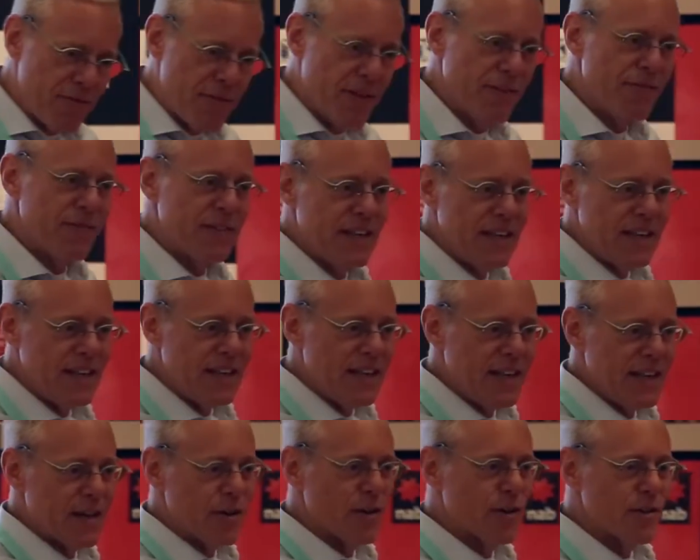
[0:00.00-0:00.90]
15
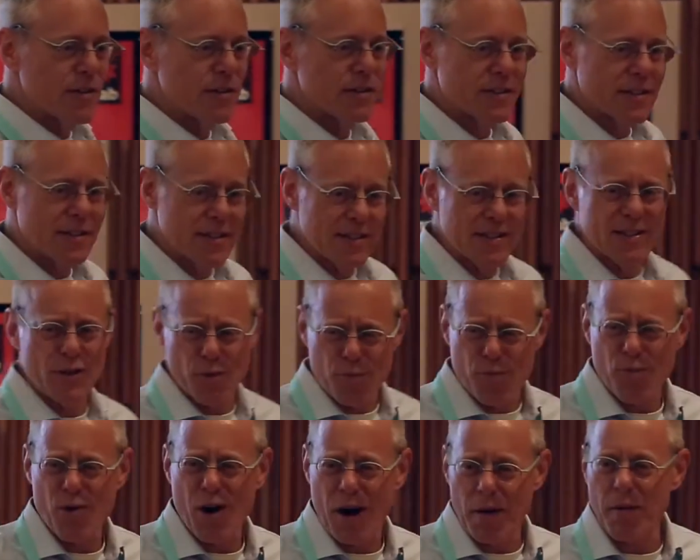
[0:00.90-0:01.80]
years, because you're
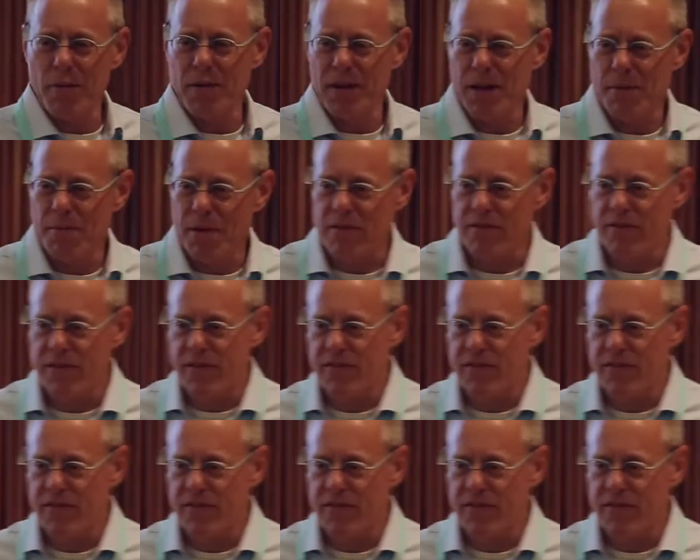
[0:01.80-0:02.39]
probably about